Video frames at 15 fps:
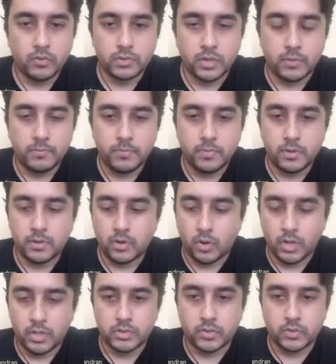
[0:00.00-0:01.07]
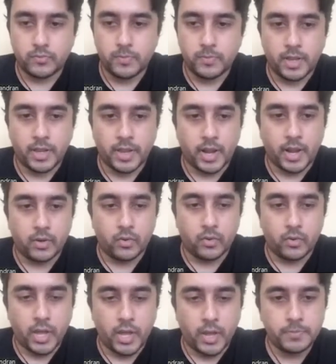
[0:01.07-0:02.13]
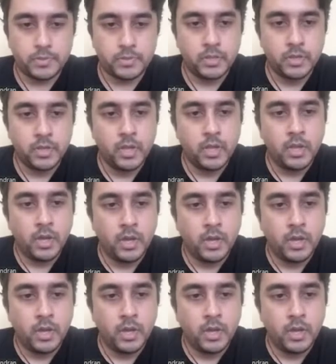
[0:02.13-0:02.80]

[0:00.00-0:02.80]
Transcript: some knowledge of building Android apps,